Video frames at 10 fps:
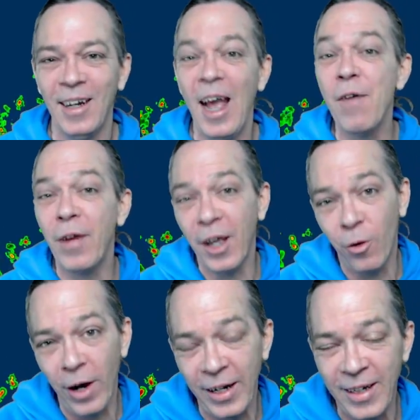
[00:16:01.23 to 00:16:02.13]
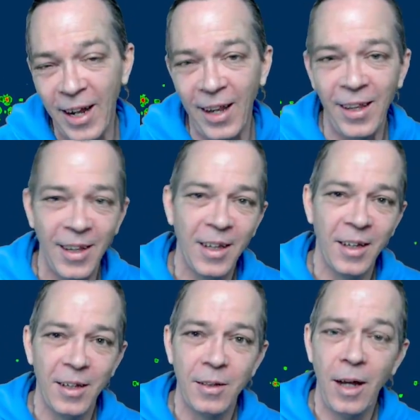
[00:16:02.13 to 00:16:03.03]
Have a great day,
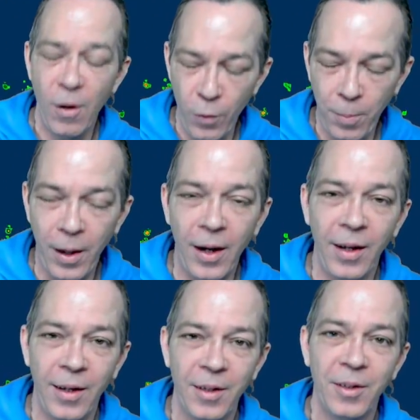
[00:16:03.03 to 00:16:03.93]
everybody.